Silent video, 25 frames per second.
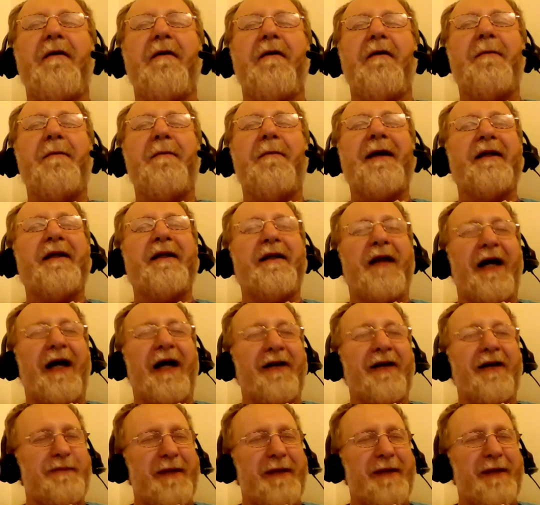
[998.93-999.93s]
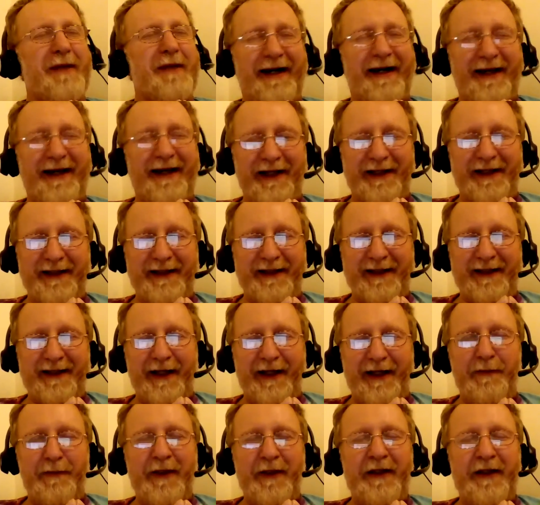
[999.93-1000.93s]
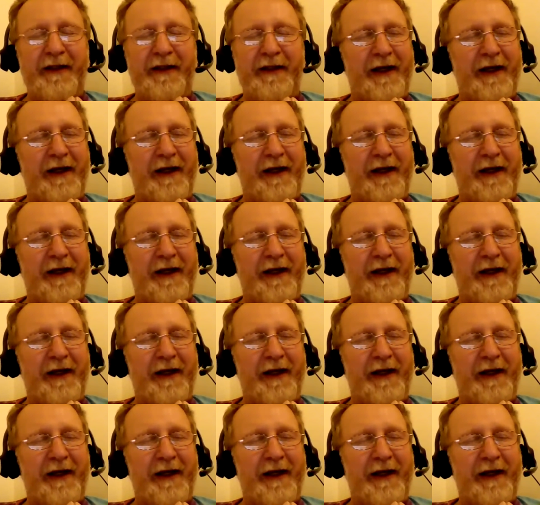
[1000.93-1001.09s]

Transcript: many lives behind and many